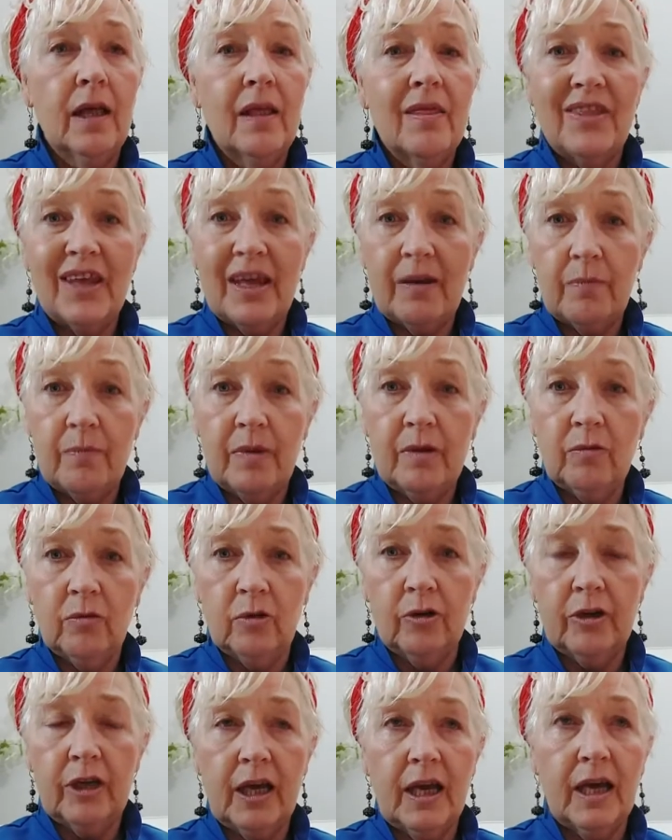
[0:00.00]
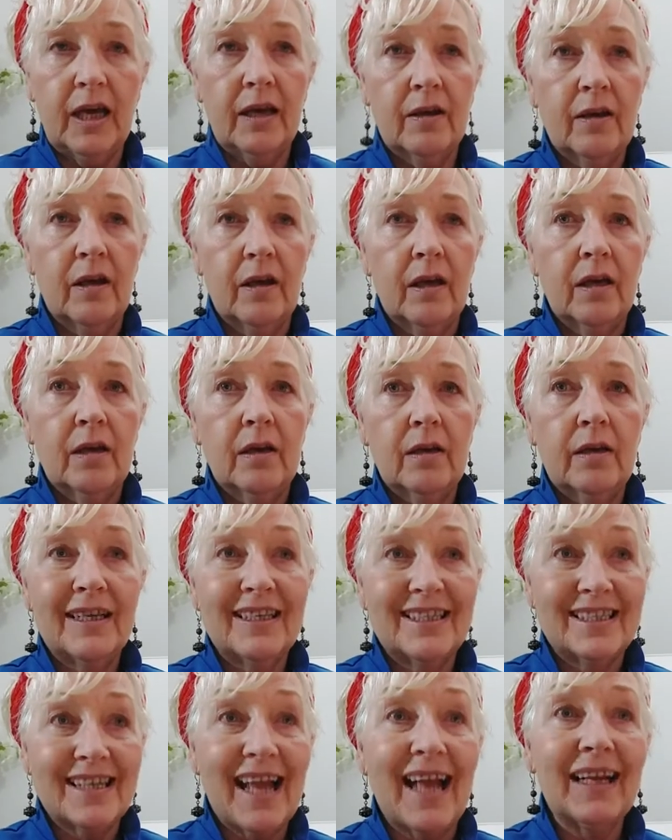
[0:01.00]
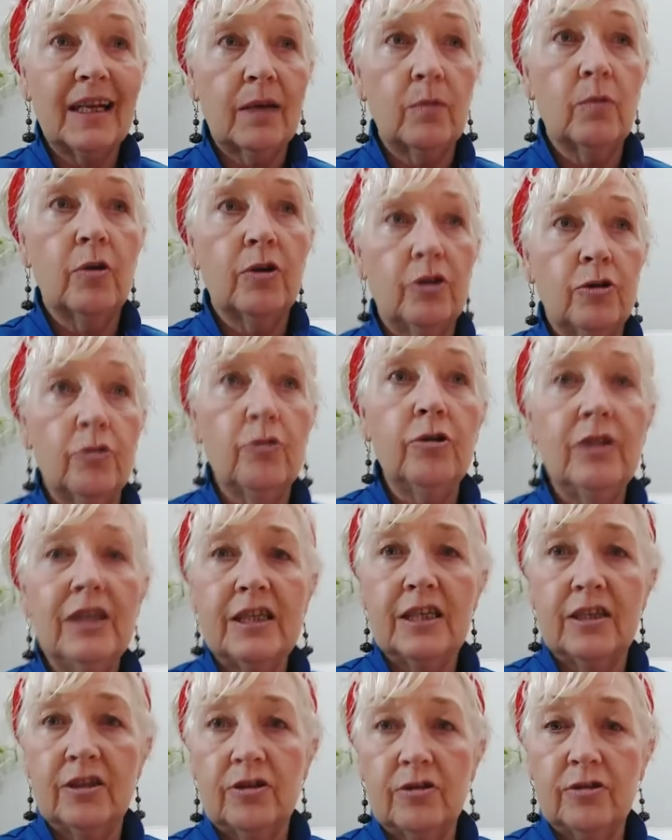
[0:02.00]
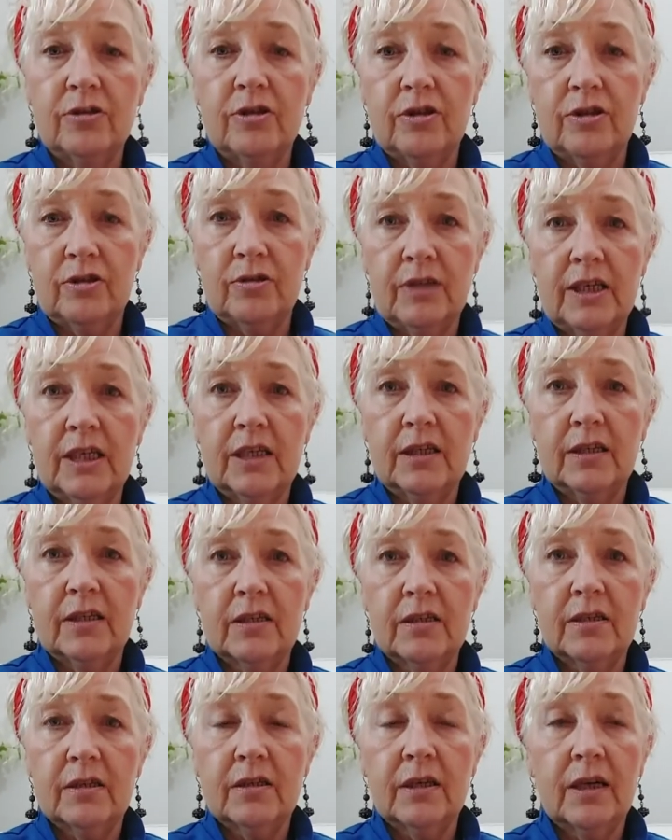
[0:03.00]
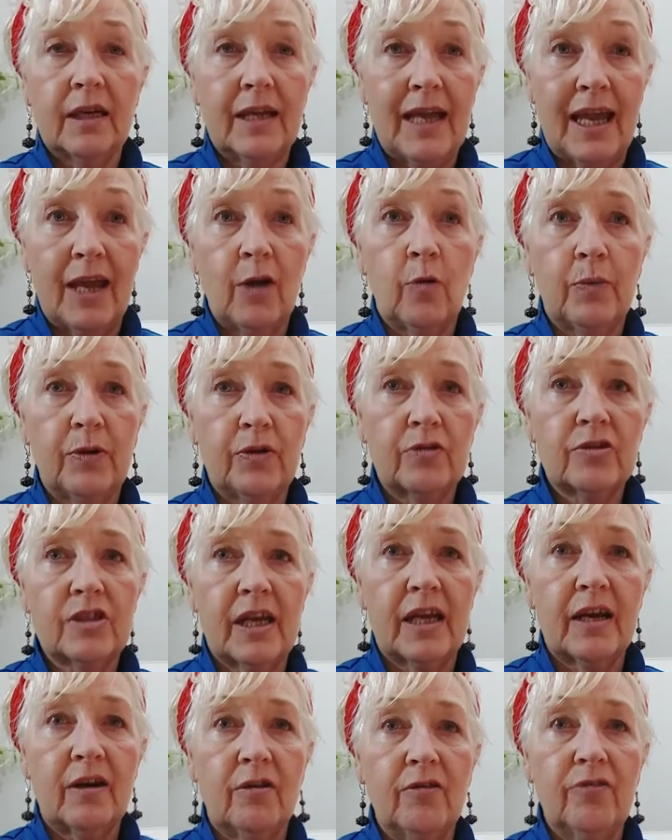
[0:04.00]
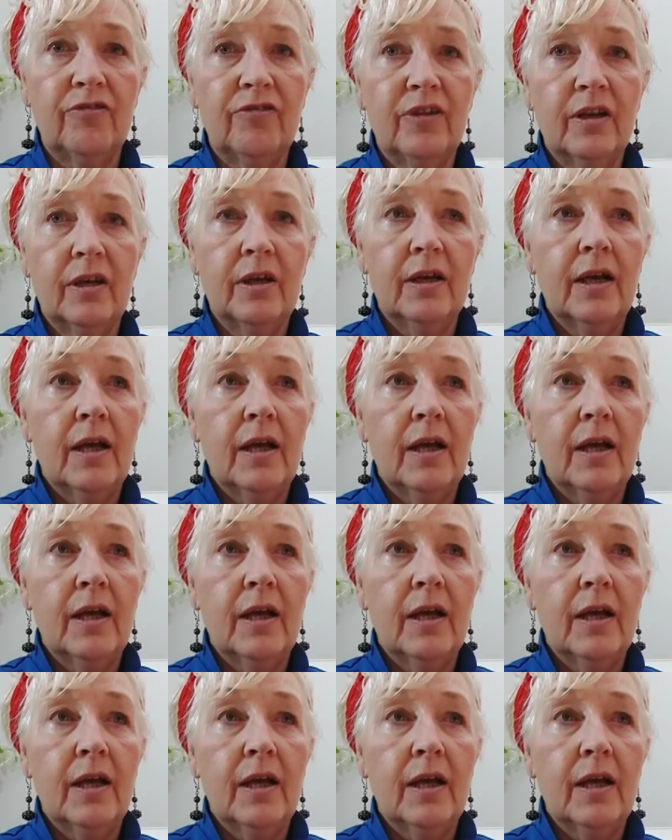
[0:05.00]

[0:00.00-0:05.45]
Then we'll look at exactly what you need to do it and help yourself.